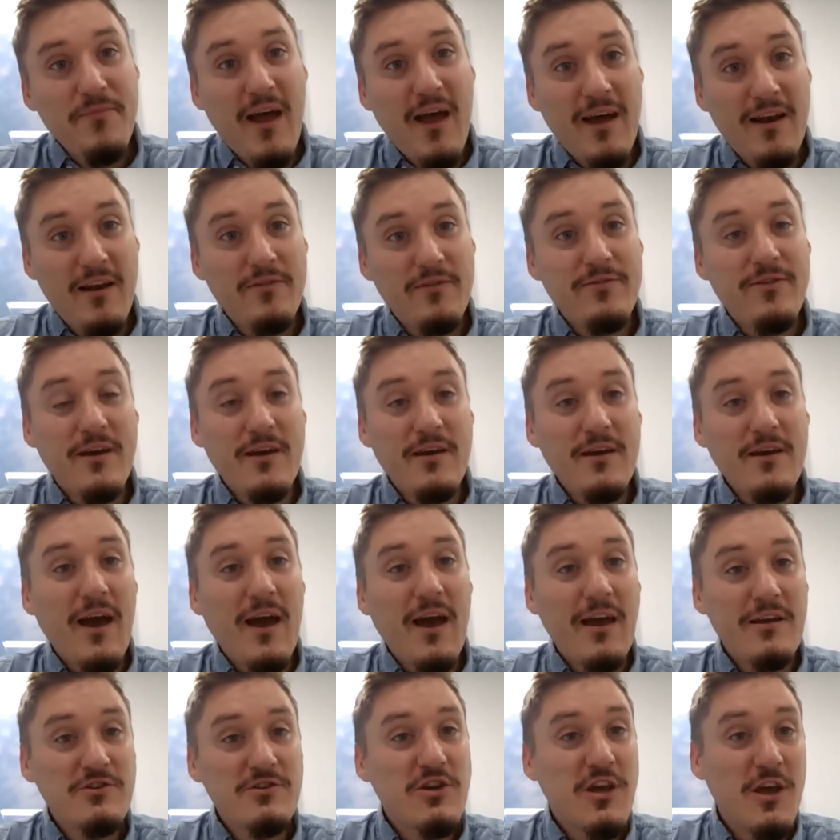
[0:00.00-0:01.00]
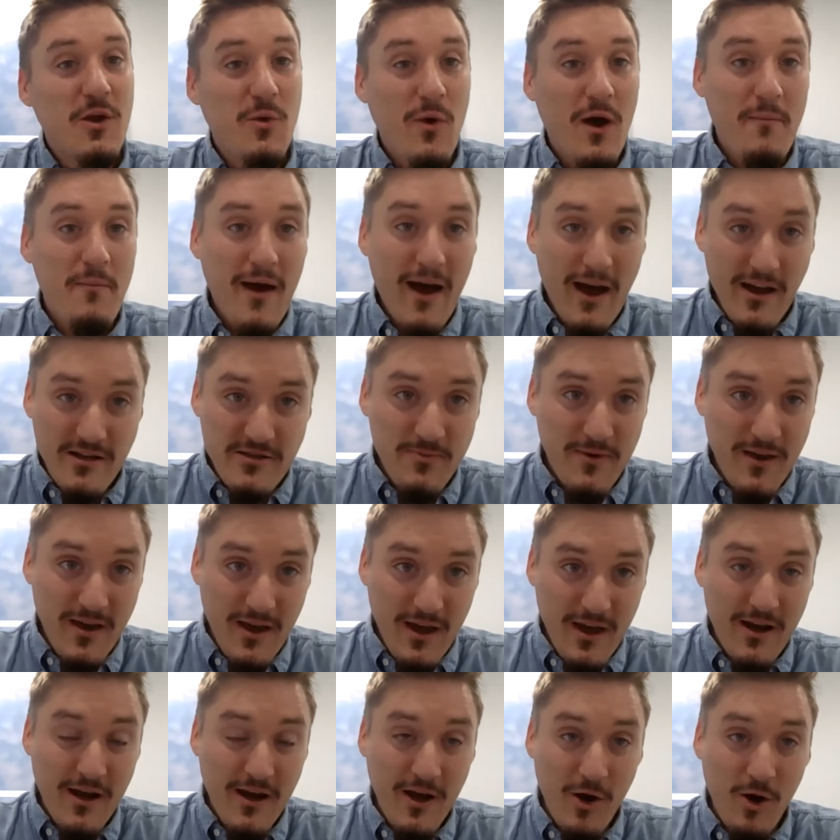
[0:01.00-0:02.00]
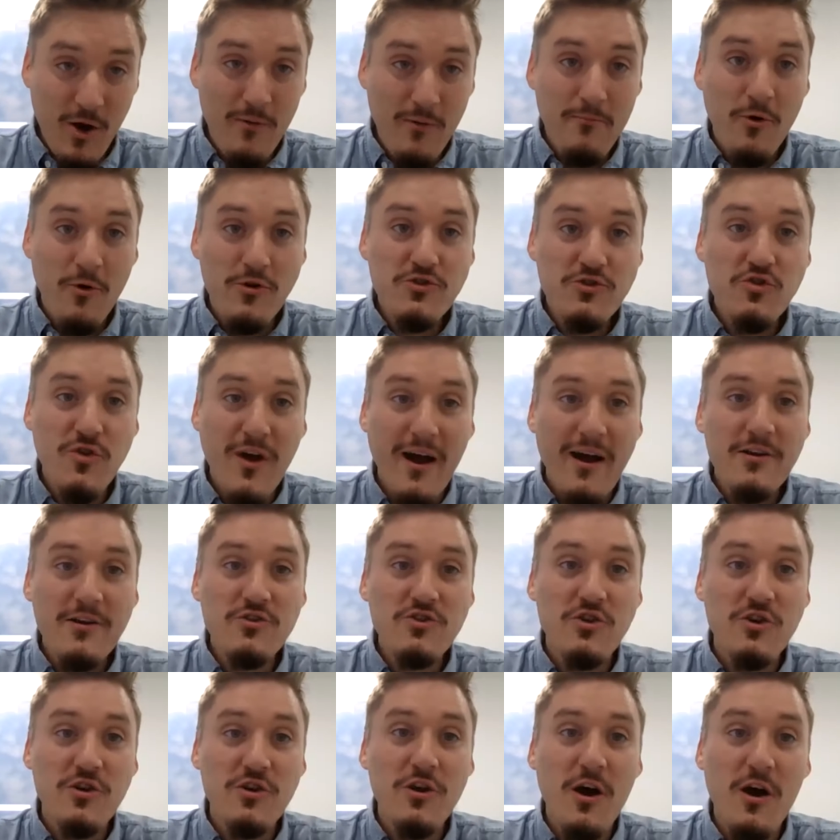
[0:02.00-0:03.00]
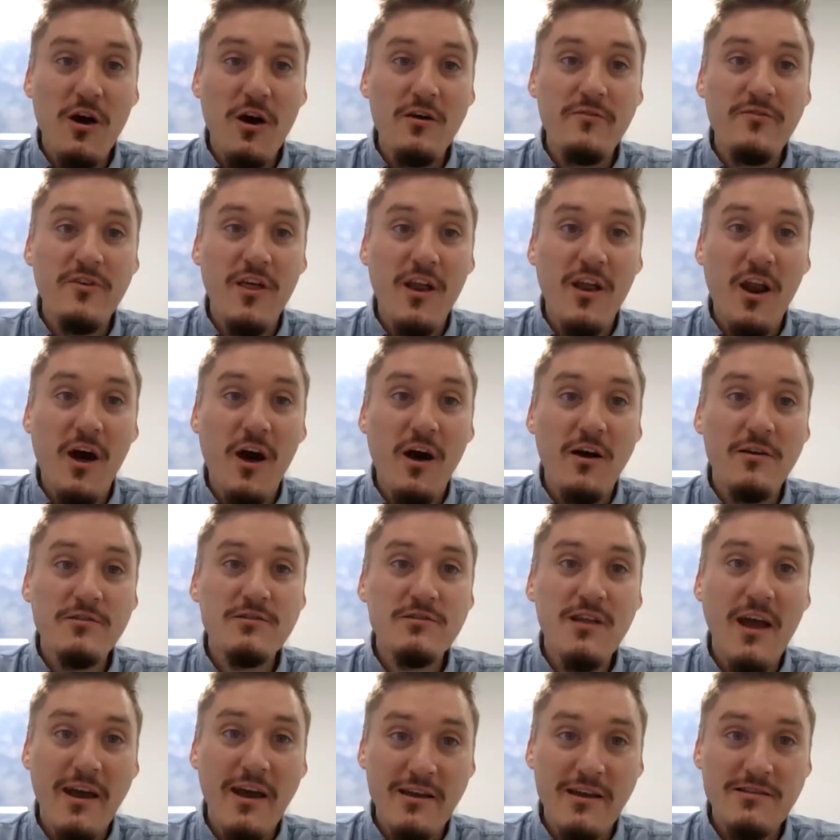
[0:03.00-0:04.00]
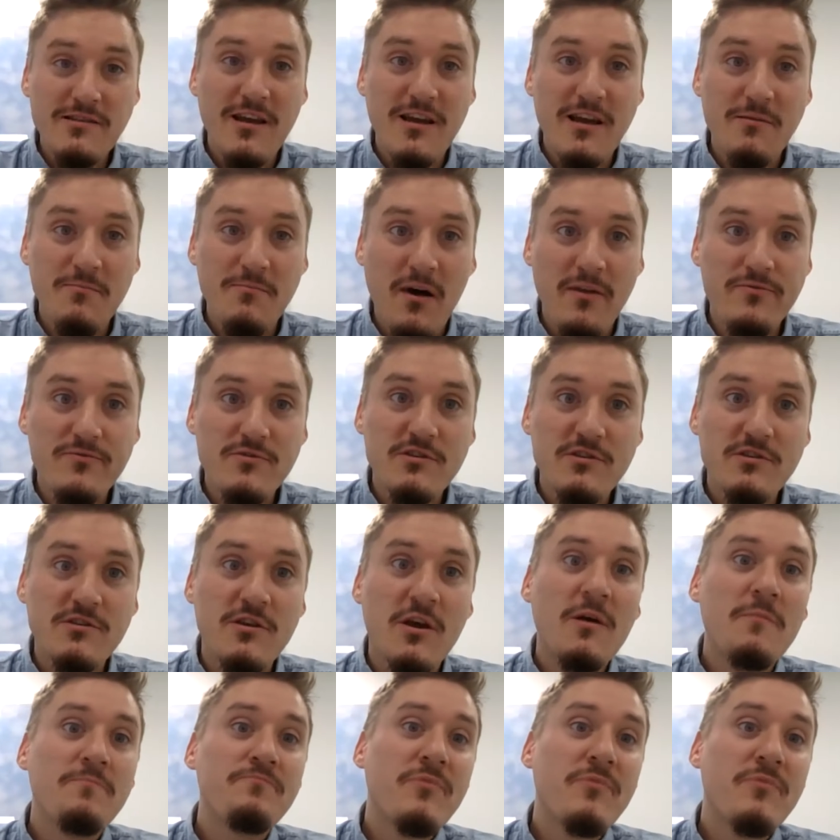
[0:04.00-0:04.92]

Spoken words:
and I think HQM has been getting a lot more traction over the last 18 months.